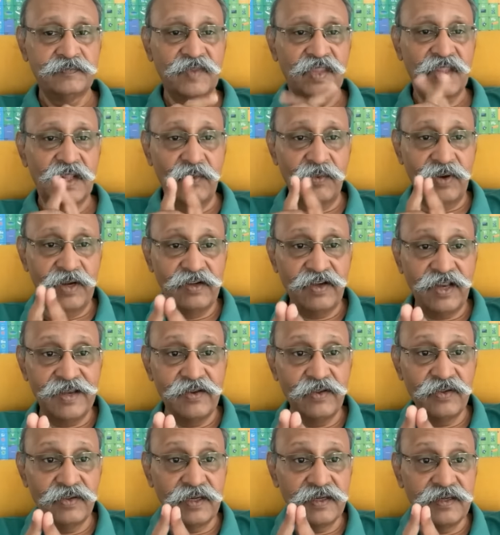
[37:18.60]
Now I'll tell
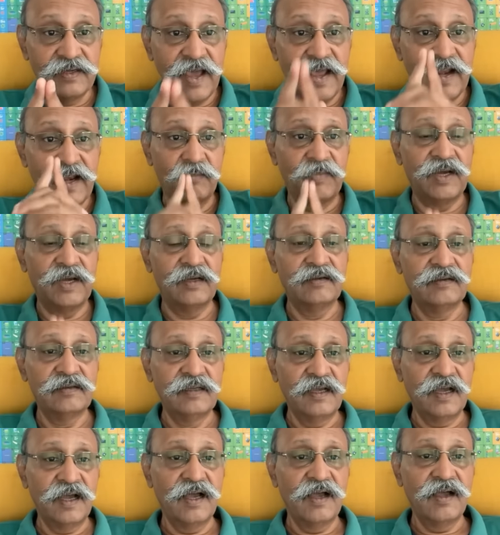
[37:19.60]
you the dilemma.
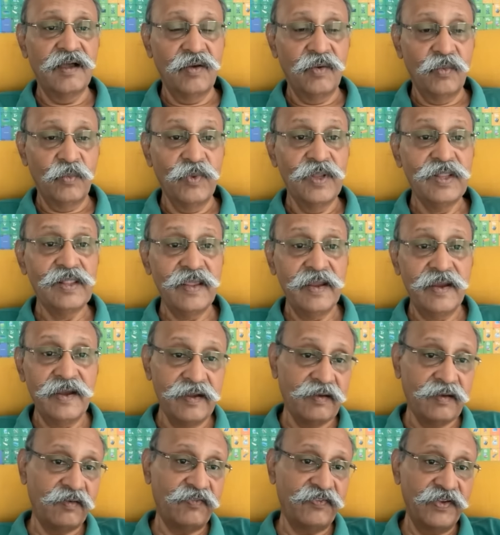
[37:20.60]
Will they
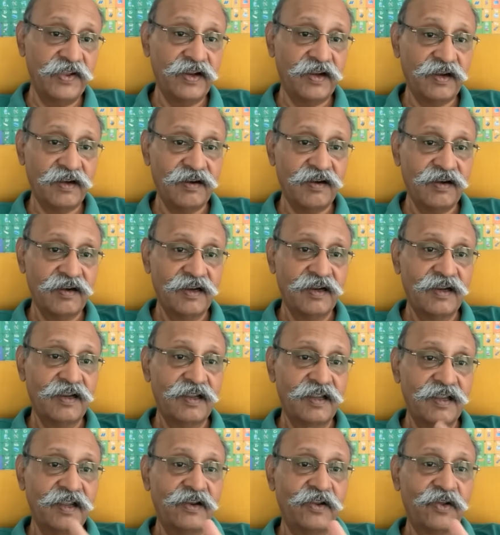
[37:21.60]
interfere
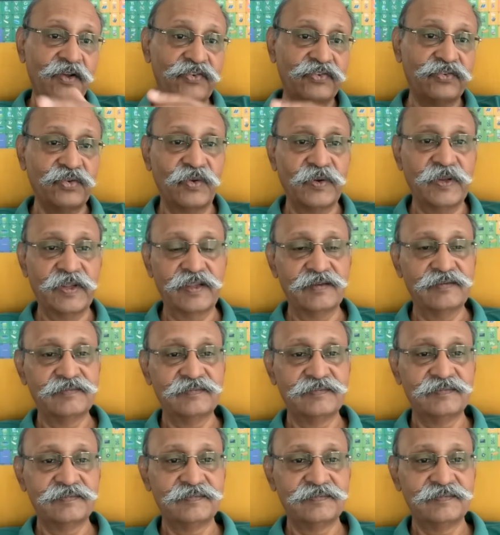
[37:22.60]
in our story
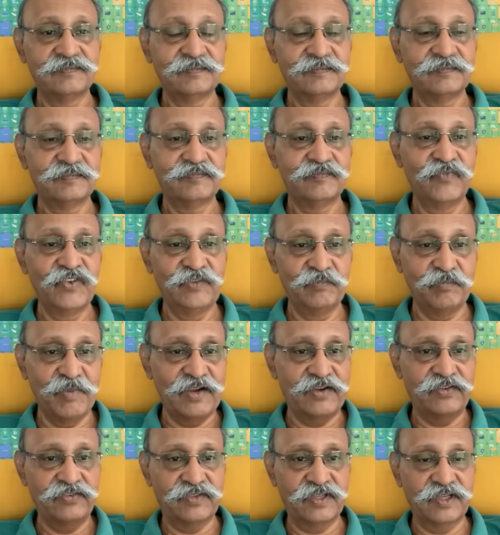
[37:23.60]
with
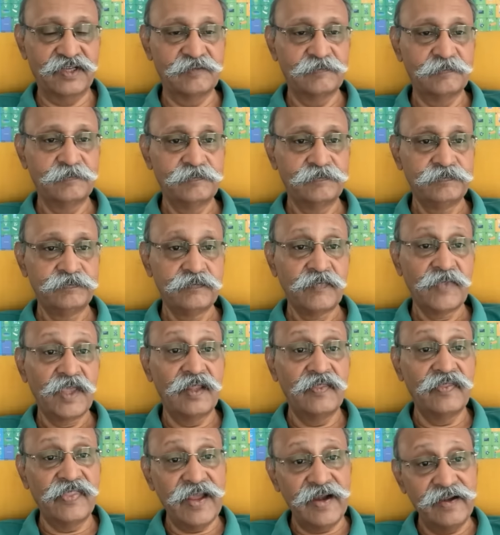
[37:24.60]
Pakistan?
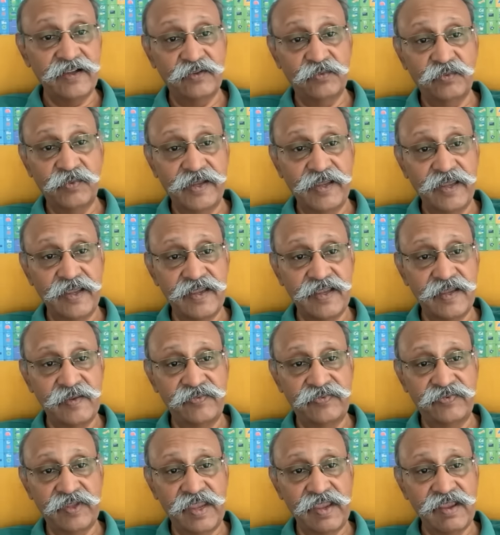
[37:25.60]
And that is why I keep
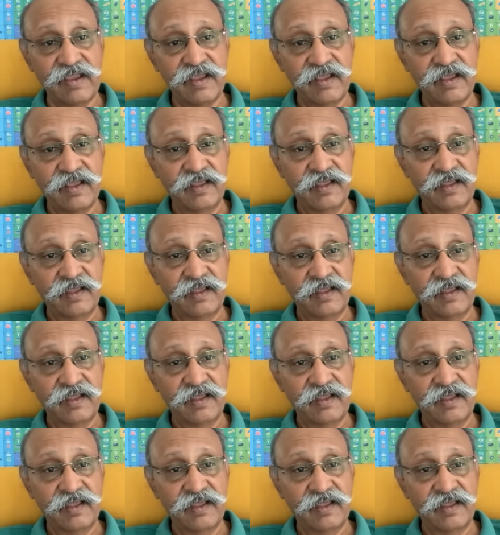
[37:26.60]
saying